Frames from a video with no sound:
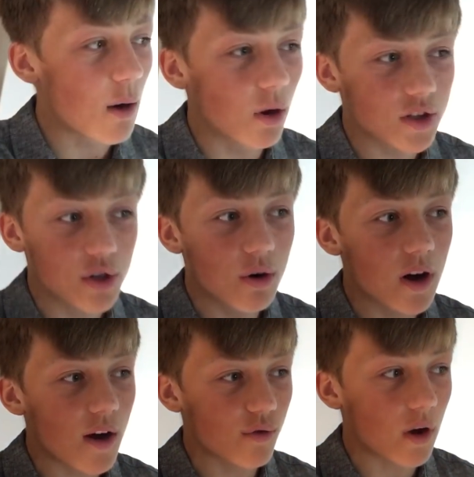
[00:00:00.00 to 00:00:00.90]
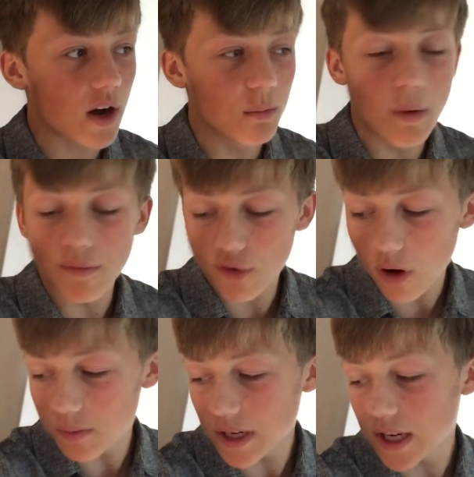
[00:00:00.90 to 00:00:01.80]
I want $2,500 a month for
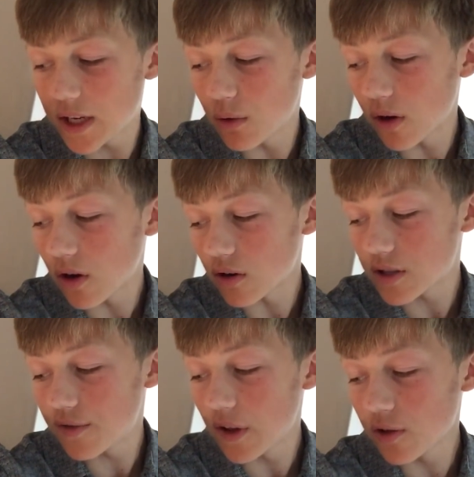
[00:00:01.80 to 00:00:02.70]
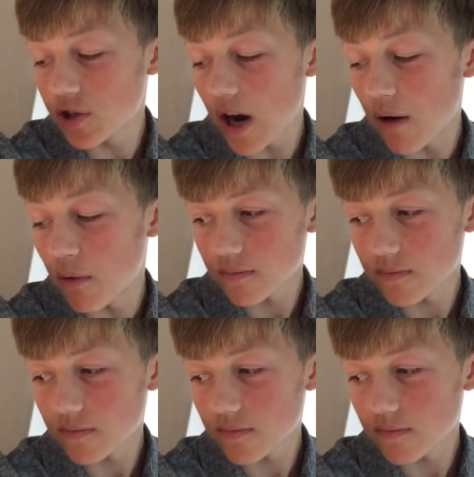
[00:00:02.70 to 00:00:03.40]
on taking you on Dr. Phil's show.